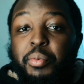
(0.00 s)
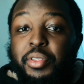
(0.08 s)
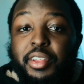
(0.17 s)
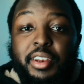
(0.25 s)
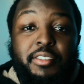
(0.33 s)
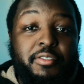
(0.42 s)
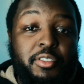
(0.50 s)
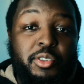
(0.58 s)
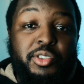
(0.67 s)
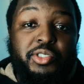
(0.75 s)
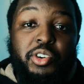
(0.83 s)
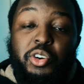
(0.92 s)
with an
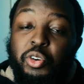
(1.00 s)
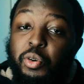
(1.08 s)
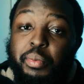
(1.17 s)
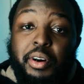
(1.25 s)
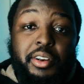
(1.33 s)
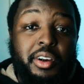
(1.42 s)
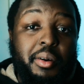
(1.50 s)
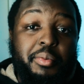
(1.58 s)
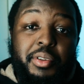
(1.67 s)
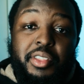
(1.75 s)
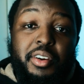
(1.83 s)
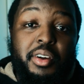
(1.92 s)
influencer or partner up
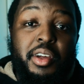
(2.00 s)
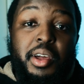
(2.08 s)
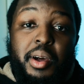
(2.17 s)
with a